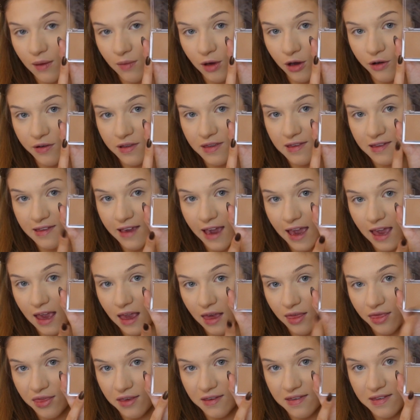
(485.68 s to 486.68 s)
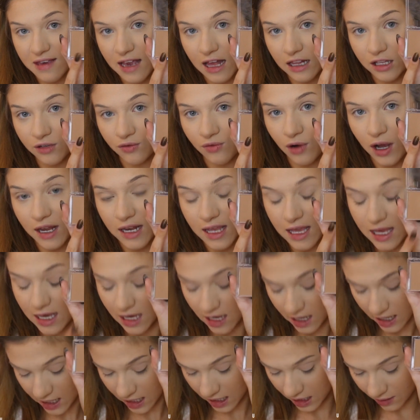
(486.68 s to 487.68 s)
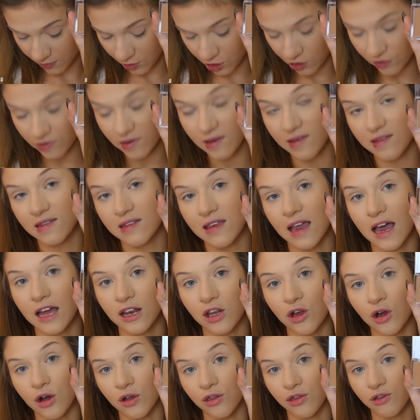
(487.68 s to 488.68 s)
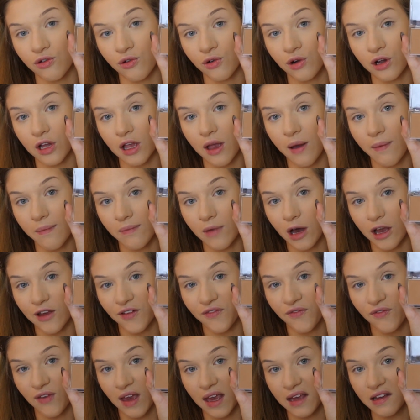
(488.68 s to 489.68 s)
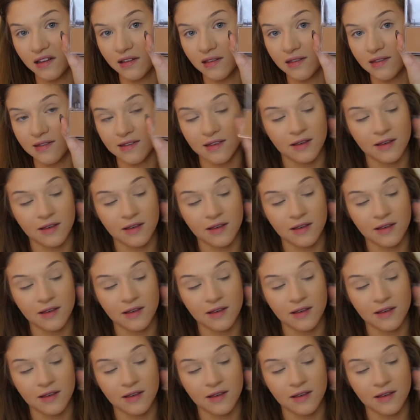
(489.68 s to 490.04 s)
I'm going to take this color right here and I'm going to start contouring my face.